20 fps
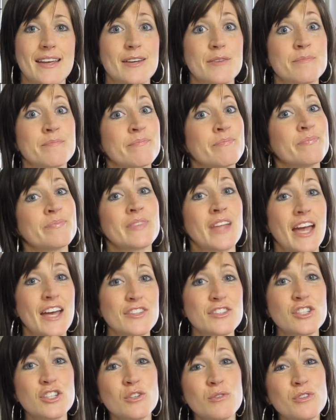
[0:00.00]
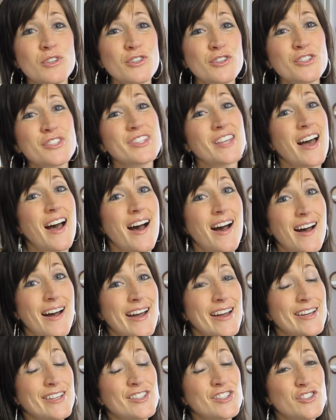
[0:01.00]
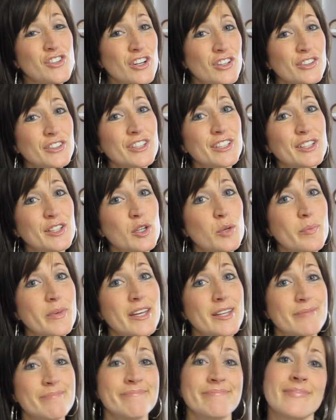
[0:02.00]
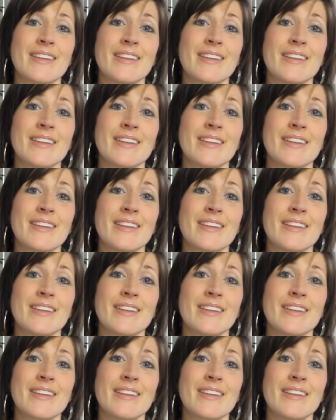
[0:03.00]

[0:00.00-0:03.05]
And as a new nurse, I struggled a little bit.